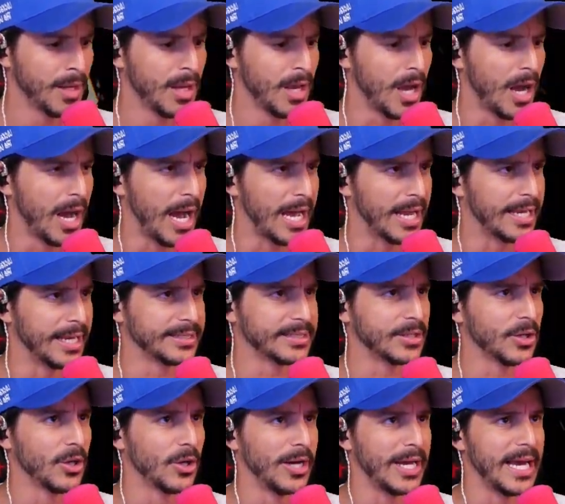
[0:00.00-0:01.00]
right, let's
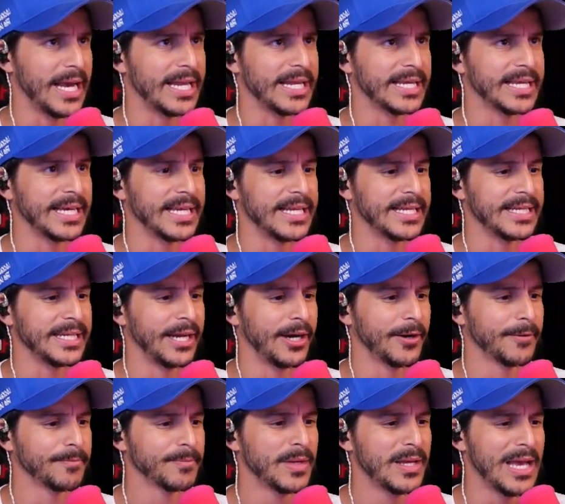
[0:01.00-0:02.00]
go ahead and get in
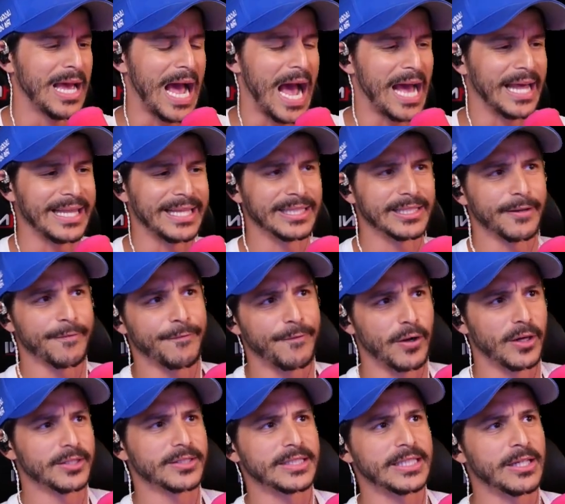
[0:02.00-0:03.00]
here. I think the
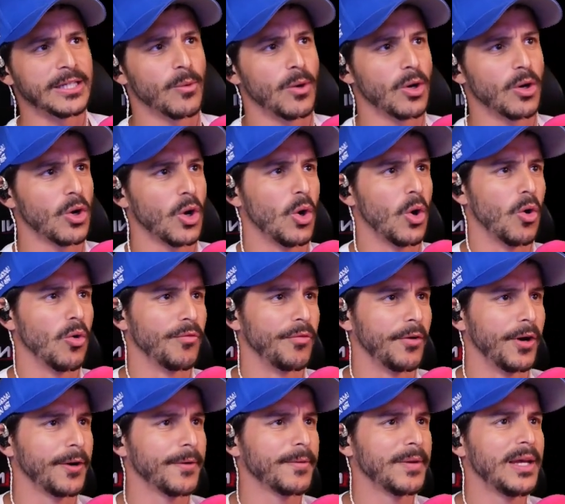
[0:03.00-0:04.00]
first thing we'll go
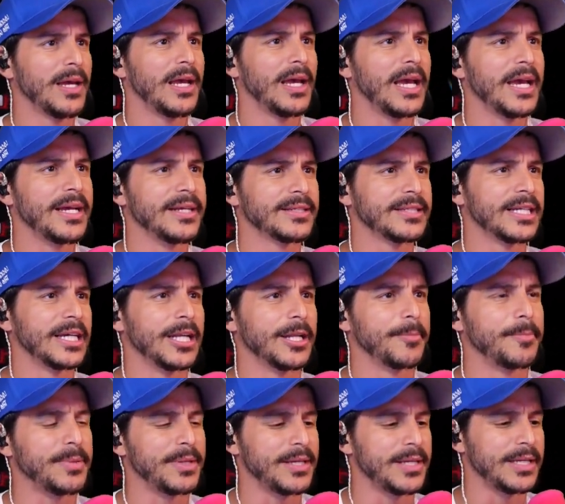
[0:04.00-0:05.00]
over is going to
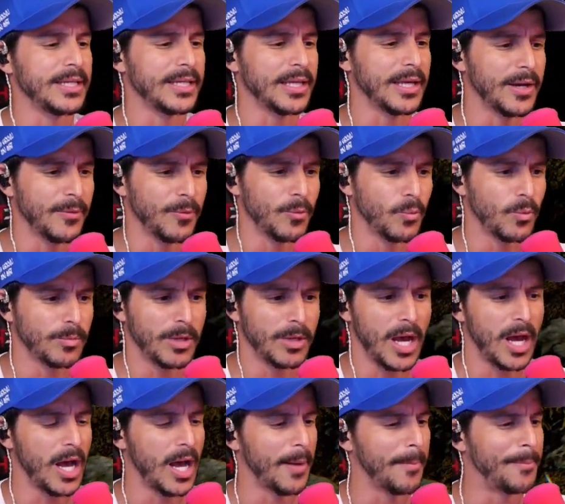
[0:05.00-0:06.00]
be
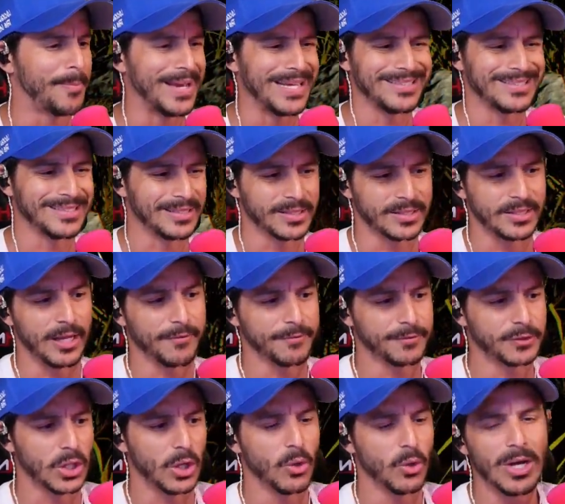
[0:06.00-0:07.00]
basic stuff.
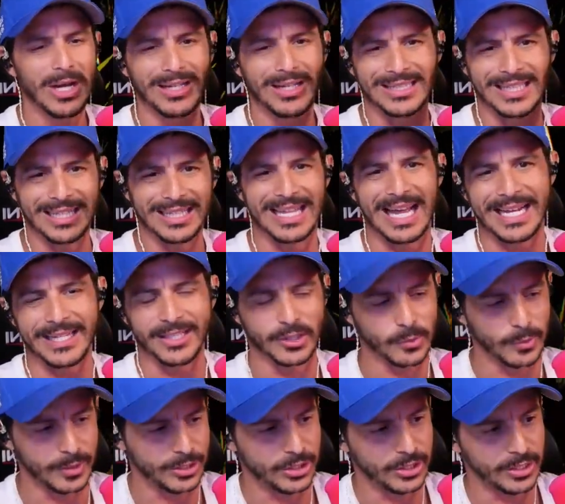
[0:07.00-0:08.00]
So the light
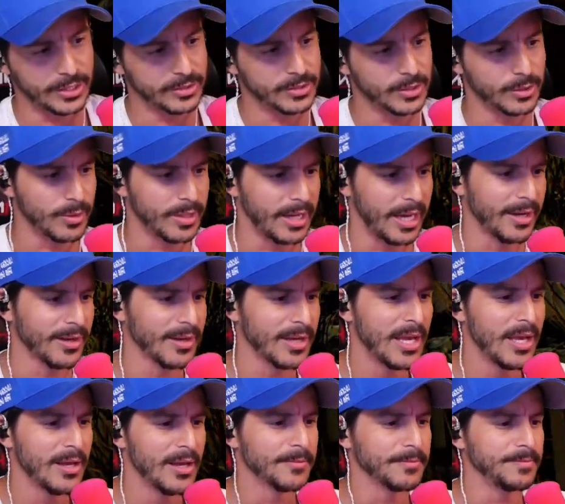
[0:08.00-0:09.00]
switches, okay?
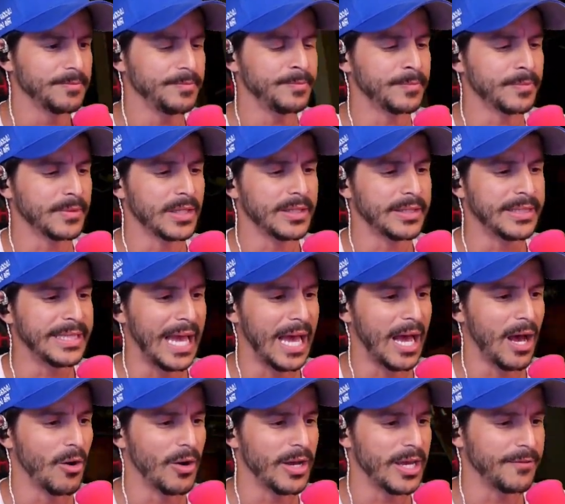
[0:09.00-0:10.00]

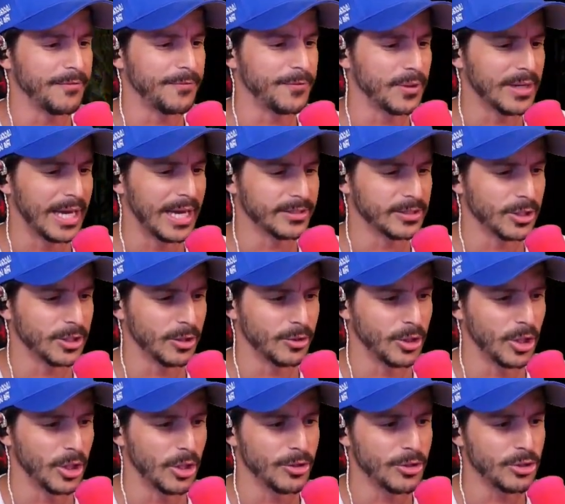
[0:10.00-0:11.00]
Now, if you guys don't
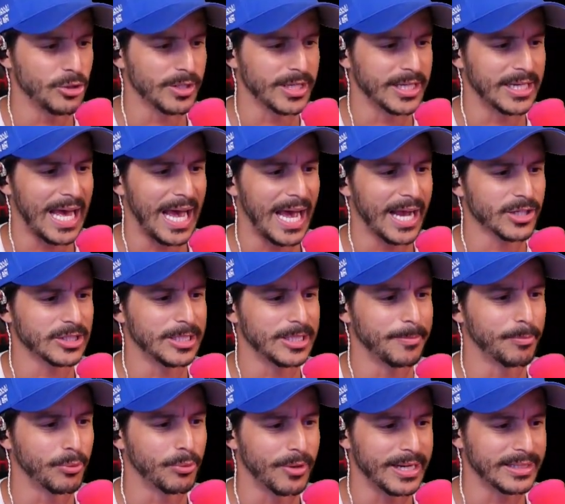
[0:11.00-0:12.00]
know, you can actually
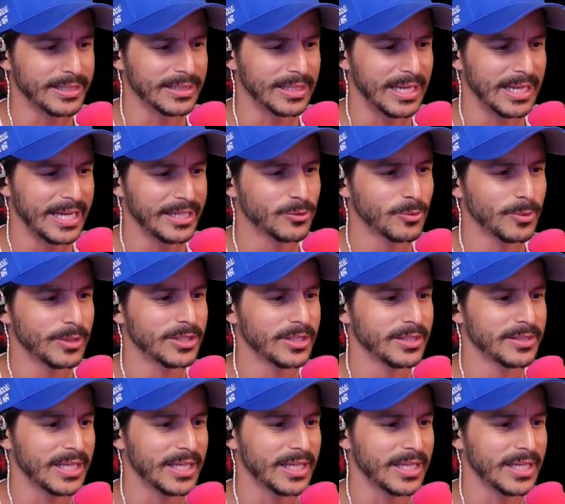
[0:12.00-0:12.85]
break the light switches.